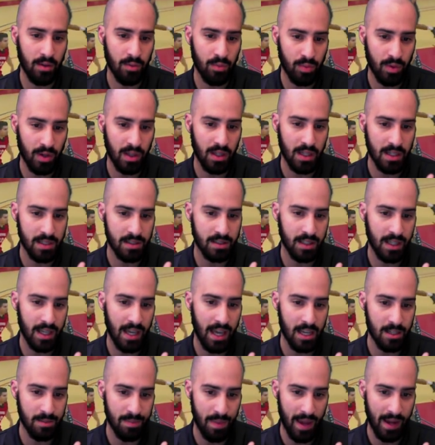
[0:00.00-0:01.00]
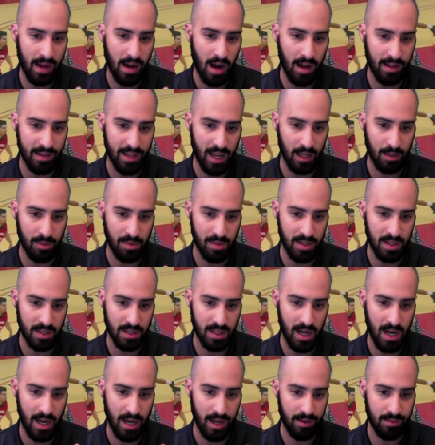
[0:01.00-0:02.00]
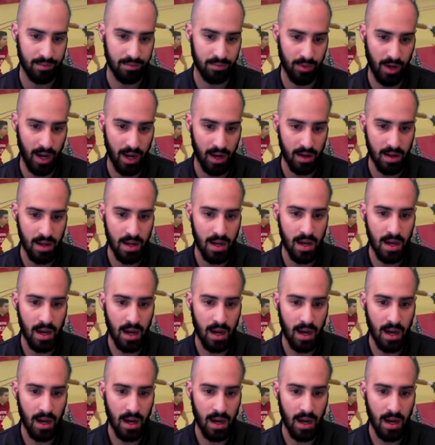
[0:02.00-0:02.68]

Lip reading: realistically, is make contact with this guy, right?